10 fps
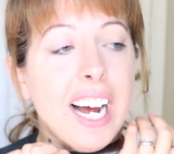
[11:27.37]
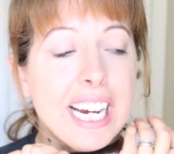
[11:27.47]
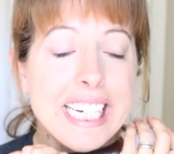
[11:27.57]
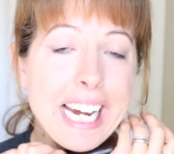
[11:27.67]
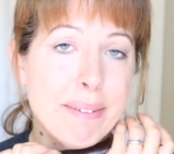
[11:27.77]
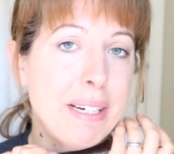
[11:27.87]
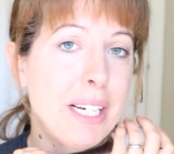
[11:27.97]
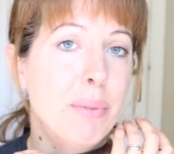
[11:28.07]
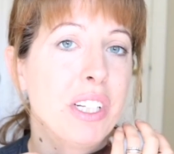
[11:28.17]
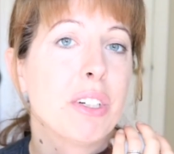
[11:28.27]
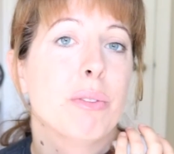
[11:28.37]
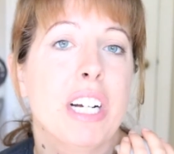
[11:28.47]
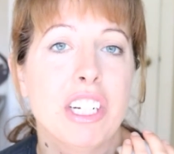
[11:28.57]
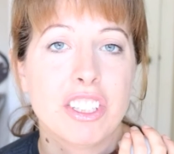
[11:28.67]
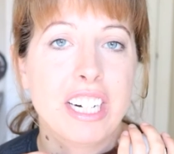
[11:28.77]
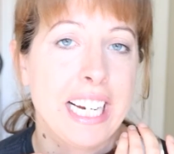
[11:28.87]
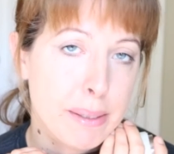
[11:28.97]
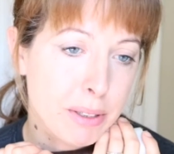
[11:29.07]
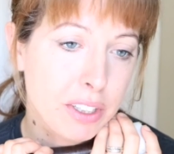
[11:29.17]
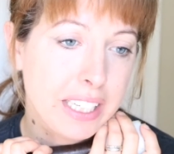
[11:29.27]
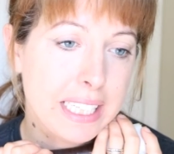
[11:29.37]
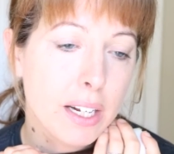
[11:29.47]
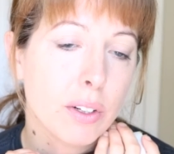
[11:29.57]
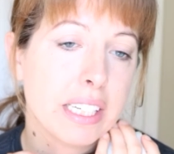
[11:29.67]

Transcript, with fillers: I came in with a regular hammer, like a,